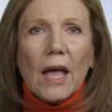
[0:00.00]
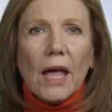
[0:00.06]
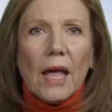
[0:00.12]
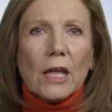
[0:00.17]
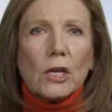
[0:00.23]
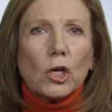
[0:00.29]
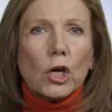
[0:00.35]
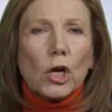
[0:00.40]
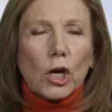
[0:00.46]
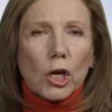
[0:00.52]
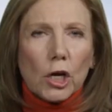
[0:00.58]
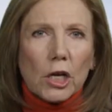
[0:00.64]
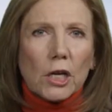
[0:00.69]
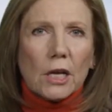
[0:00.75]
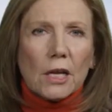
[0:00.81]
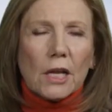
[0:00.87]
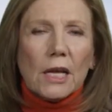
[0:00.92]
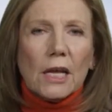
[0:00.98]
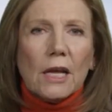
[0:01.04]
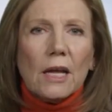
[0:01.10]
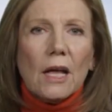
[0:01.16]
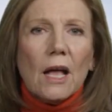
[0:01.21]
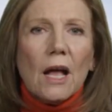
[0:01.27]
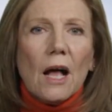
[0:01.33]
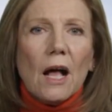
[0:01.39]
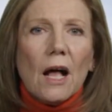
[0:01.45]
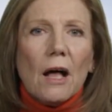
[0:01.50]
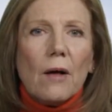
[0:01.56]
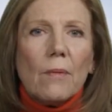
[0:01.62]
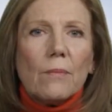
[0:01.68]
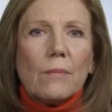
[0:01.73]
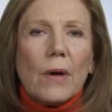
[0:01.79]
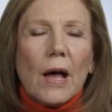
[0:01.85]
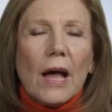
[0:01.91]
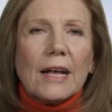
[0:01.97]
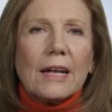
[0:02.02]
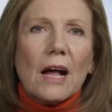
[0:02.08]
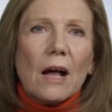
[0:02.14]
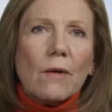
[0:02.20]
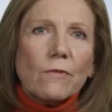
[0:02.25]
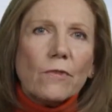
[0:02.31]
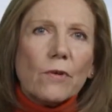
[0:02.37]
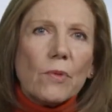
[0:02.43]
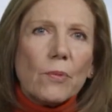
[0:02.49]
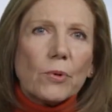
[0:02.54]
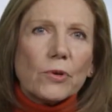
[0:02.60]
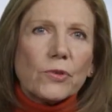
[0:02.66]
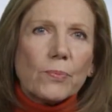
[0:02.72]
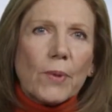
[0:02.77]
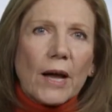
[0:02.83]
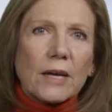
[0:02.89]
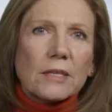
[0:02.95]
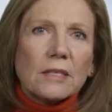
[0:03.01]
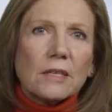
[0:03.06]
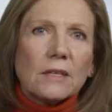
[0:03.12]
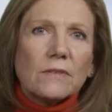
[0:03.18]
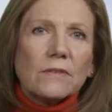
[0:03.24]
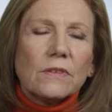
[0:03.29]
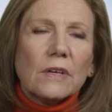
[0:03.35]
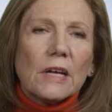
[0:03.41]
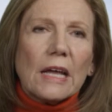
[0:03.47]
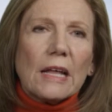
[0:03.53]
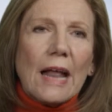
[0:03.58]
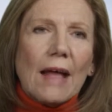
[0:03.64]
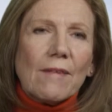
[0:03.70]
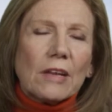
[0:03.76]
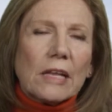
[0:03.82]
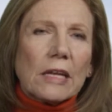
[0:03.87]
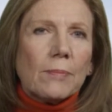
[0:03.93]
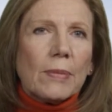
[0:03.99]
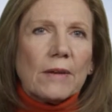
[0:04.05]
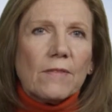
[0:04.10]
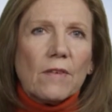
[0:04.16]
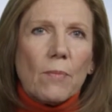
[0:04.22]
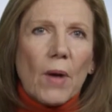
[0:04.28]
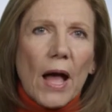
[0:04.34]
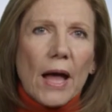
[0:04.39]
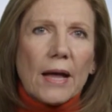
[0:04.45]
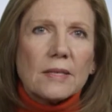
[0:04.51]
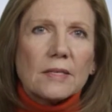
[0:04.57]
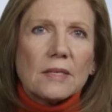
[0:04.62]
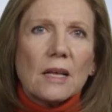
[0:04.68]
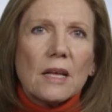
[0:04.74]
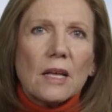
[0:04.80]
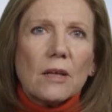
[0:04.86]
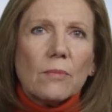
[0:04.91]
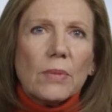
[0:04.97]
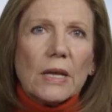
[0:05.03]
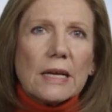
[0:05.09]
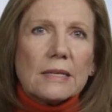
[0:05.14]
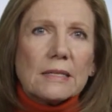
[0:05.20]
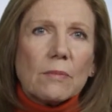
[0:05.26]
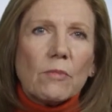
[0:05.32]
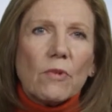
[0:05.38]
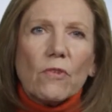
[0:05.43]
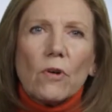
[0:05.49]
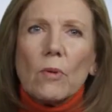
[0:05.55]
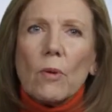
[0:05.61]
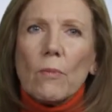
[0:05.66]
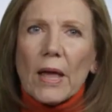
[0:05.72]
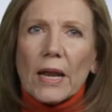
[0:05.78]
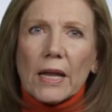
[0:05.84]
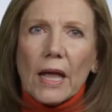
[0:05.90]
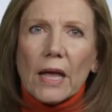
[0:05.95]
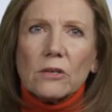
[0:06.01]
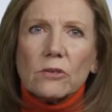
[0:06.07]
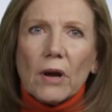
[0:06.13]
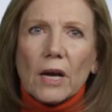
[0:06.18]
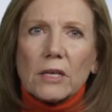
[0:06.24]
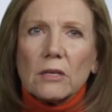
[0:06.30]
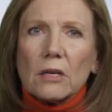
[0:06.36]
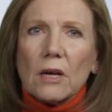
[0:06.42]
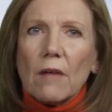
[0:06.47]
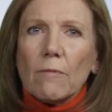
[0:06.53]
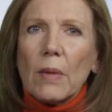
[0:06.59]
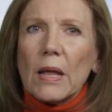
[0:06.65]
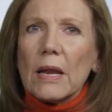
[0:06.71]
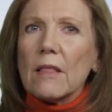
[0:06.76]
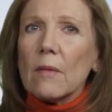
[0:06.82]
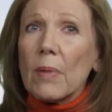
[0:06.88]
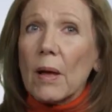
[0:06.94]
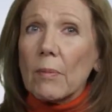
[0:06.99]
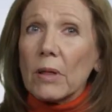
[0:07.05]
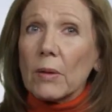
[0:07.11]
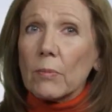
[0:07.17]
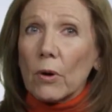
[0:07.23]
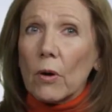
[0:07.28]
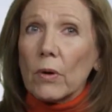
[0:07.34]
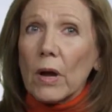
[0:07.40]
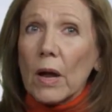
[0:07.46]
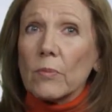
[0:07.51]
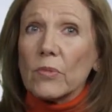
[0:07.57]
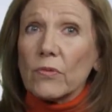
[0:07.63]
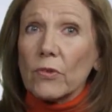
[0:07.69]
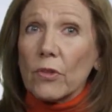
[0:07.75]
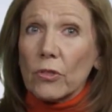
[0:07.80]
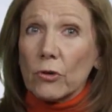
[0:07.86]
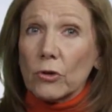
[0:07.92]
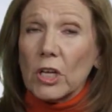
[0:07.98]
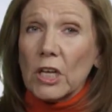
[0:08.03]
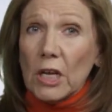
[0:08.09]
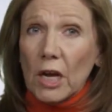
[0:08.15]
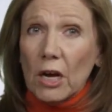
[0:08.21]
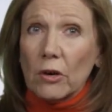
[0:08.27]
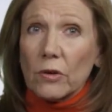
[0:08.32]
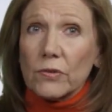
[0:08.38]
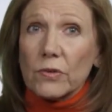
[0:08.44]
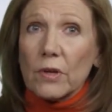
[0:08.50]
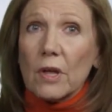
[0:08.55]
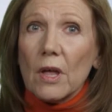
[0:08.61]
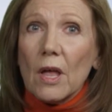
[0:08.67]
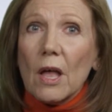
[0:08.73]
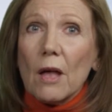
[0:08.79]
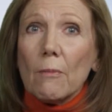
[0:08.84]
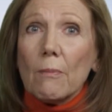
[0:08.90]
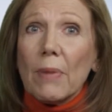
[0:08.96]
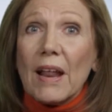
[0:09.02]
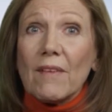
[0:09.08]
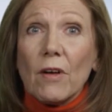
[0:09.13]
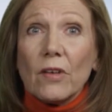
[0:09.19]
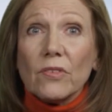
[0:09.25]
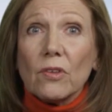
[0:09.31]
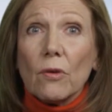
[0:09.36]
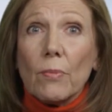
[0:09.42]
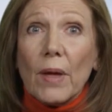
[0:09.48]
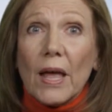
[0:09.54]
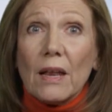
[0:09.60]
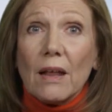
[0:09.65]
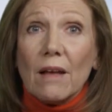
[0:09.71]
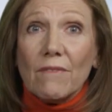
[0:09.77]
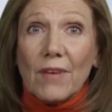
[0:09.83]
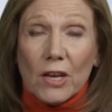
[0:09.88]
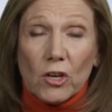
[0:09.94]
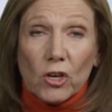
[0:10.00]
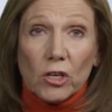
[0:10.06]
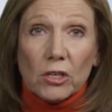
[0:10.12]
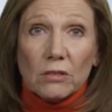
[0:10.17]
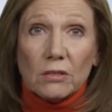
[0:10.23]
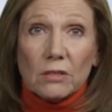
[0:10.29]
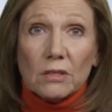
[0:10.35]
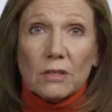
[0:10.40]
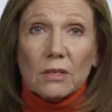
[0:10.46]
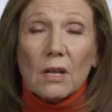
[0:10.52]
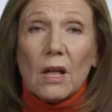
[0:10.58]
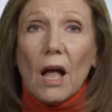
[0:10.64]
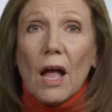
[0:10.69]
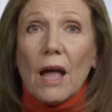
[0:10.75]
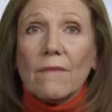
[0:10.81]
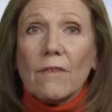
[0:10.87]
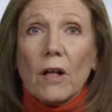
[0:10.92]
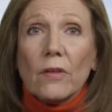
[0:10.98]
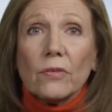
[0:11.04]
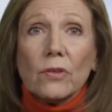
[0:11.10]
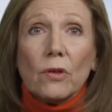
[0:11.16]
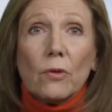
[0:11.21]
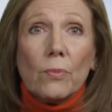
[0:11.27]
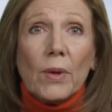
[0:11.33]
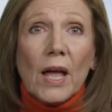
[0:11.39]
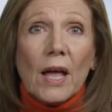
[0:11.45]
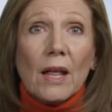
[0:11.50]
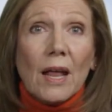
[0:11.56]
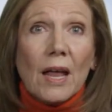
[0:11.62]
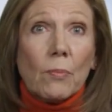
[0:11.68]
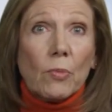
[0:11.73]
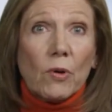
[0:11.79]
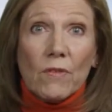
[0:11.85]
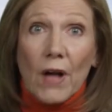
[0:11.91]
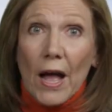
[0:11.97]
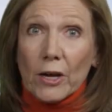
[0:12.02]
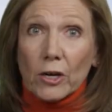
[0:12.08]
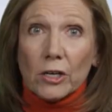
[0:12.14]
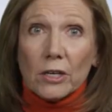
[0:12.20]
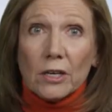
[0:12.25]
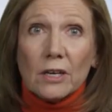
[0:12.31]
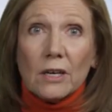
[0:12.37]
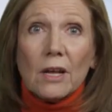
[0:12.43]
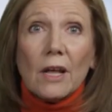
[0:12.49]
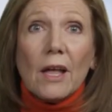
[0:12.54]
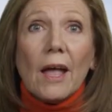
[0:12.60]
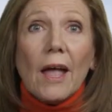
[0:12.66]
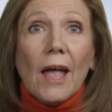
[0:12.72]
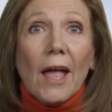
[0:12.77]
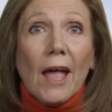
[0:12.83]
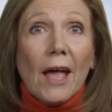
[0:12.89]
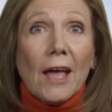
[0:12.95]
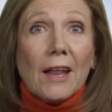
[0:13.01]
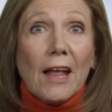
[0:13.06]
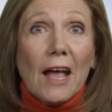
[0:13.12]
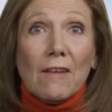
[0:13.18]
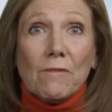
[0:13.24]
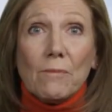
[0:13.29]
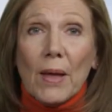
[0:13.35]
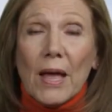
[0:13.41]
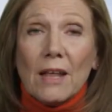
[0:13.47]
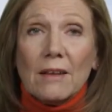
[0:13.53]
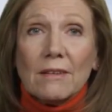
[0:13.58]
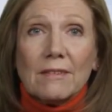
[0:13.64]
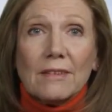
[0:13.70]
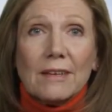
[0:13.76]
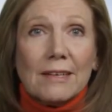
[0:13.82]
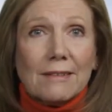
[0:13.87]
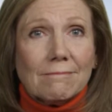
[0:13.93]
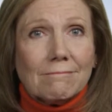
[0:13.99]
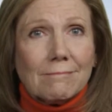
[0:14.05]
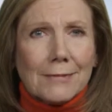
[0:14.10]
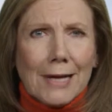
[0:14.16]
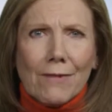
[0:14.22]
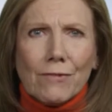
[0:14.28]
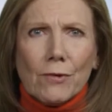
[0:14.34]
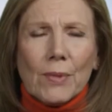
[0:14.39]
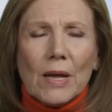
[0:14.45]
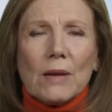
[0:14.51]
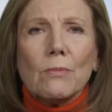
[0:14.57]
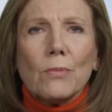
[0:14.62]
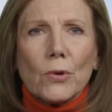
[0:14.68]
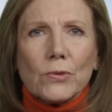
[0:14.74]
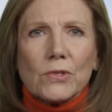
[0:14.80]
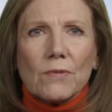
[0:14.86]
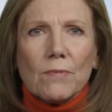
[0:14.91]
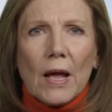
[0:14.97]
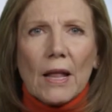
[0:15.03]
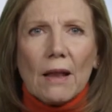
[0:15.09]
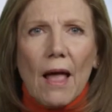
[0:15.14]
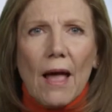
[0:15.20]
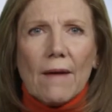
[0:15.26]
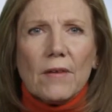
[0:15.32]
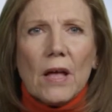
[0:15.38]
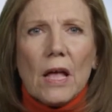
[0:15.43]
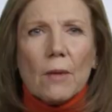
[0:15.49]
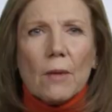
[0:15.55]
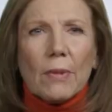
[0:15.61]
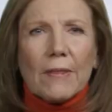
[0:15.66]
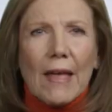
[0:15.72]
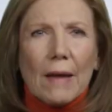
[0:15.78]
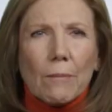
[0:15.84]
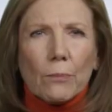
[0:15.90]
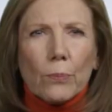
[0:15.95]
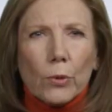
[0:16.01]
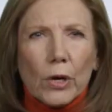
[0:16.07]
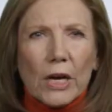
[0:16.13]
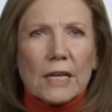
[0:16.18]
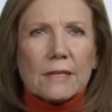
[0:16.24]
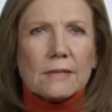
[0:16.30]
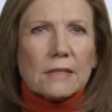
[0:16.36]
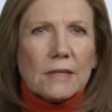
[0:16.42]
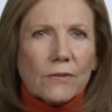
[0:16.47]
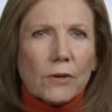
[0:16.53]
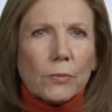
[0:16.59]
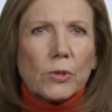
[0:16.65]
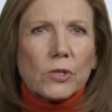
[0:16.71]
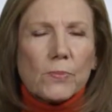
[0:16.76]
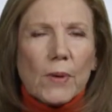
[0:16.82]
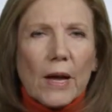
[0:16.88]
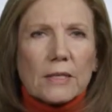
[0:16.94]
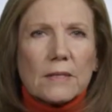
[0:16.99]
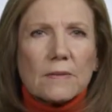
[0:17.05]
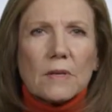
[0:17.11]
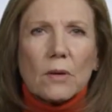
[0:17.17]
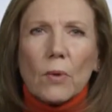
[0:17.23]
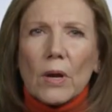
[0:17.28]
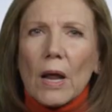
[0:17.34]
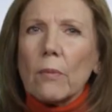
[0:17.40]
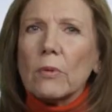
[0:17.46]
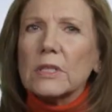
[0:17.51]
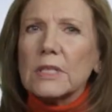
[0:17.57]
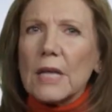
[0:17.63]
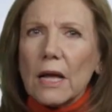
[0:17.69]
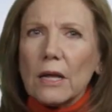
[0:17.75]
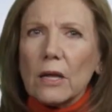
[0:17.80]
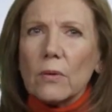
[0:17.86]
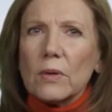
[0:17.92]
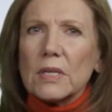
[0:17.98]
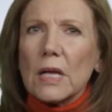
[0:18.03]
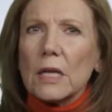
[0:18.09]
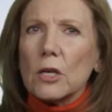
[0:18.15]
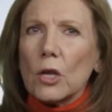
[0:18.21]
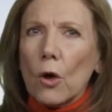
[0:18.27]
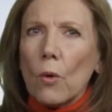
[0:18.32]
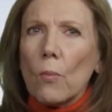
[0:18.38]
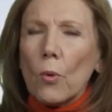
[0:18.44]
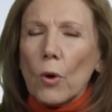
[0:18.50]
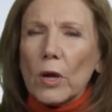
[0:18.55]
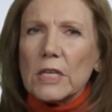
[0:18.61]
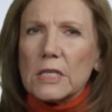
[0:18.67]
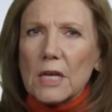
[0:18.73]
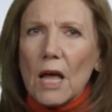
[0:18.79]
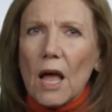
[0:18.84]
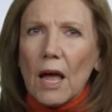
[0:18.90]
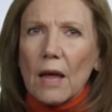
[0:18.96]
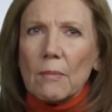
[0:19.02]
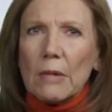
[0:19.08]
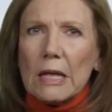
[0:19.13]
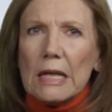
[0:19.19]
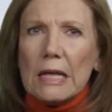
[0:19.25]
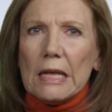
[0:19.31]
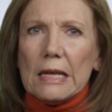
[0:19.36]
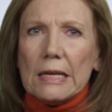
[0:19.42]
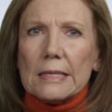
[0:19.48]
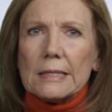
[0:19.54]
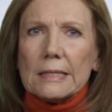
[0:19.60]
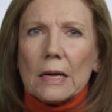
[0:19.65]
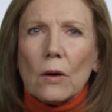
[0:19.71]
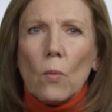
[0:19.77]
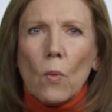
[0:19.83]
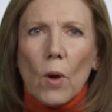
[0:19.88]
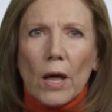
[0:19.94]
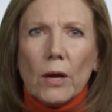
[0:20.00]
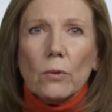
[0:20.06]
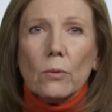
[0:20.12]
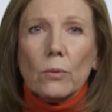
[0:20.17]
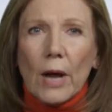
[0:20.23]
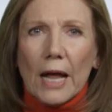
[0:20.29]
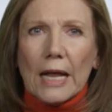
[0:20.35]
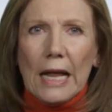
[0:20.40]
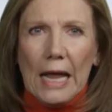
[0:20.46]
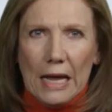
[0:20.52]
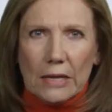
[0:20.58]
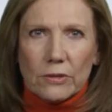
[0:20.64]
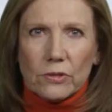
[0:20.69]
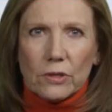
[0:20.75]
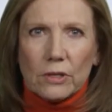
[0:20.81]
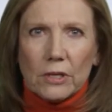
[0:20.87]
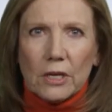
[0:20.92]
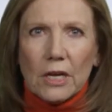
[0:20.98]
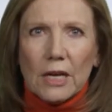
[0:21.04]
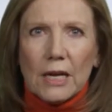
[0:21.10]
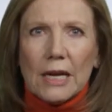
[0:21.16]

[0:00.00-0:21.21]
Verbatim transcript: And currently, um, I come from the perspective and have a little bit of a bias because I'm a former Medicaid director and I've been in the public programs for 30 years. But I've also been a vendor, I've also been a provider, and I've been government most of my life. But that brings different perspectives. And what I will tell you is at no point in time is there one right answer.